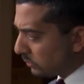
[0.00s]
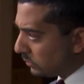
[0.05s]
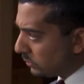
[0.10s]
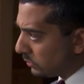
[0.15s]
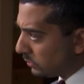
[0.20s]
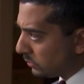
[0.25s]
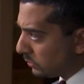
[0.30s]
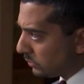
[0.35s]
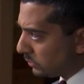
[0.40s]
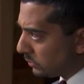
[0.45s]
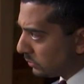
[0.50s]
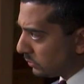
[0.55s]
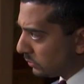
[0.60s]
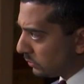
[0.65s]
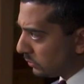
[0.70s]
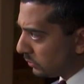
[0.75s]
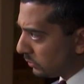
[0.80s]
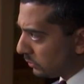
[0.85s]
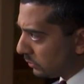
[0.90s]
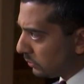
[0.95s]

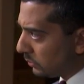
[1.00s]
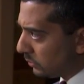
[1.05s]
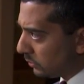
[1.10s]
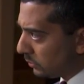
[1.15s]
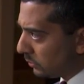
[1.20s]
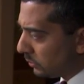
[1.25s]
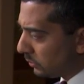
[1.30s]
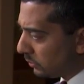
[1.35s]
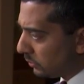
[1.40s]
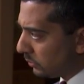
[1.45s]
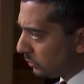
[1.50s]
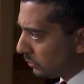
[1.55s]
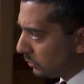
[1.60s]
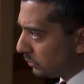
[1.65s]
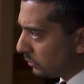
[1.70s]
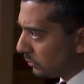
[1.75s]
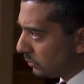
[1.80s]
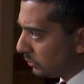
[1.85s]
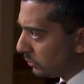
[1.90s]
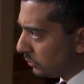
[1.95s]

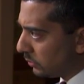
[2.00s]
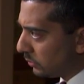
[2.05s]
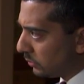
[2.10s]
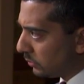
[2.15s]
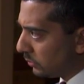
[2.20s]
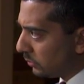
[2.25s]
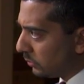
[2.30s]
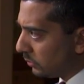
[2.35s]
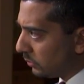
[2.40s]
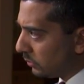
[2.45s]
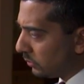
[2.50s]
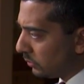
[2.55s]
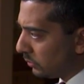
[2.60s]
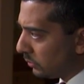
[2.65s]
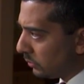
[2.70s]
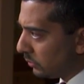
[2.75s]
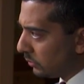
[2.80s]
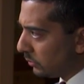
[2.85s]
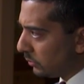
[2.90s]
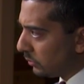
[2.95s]

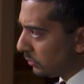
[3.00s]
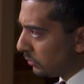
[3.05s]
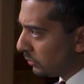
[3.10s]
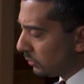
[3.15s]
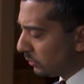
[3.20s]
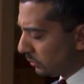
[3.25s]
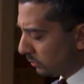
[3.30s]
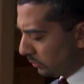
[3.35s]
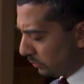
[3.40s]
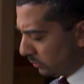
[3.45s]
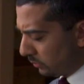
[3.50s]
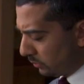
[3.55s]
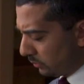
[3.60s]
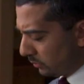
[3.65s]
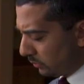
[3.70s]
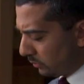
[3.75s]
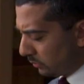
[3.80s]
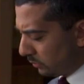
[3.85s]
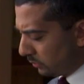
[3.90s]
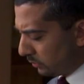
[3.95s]

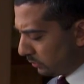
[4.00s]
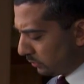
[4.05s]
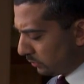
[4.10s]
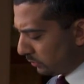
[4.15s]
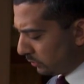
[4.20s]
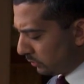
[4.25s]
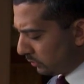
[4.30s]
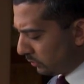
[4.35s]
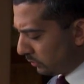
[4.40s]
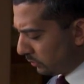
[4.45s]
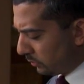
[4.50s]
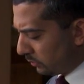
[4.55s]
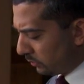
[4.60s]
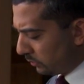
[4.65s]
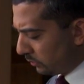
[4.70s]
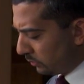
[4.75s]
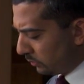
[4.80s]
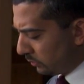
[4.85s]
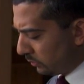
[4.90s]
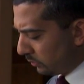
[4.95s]

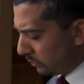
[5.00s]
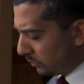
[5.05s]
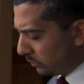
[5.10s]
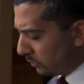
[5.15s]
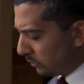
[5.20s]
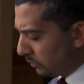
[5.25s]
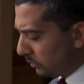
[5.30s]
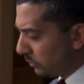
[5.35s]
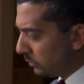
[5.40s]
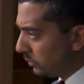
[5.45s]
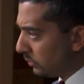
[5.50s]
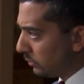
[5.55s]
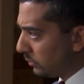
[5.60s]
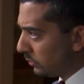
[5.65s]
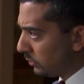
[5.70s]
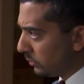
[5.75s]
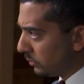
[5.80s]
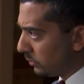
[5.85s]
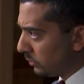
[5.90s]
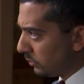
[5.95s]

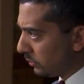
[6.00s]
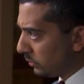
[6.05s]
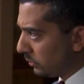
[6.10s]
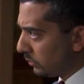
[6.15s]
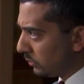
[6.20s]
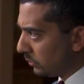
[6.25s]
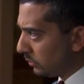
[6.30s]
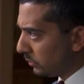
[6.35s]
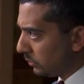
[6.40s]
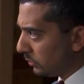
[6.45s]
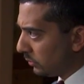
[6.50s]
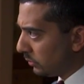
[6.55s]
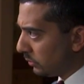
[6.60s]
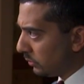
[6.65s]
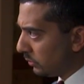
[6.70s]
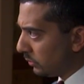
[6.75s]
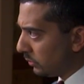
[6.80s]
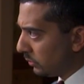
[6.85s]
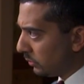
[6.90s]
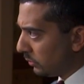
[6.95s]

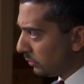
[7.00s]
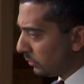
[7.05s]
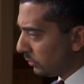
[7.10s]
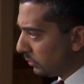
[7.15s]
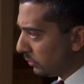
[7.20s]
The person shown says nothing.